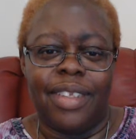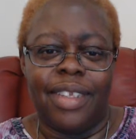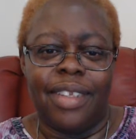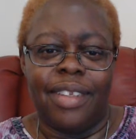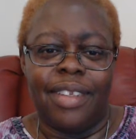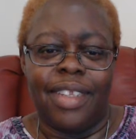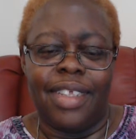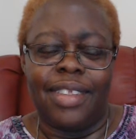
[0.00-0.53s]

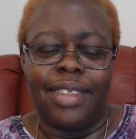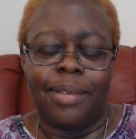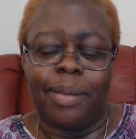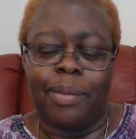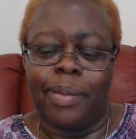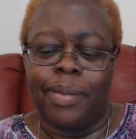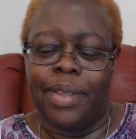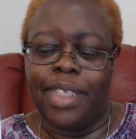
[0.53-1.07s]
this
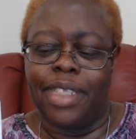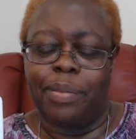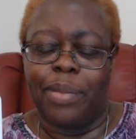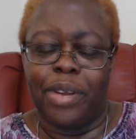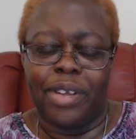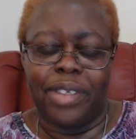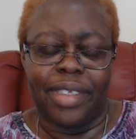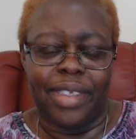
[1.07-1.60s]
this
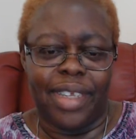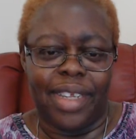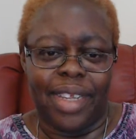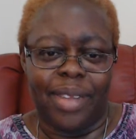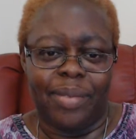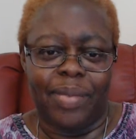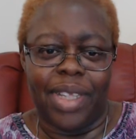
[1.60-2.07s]
person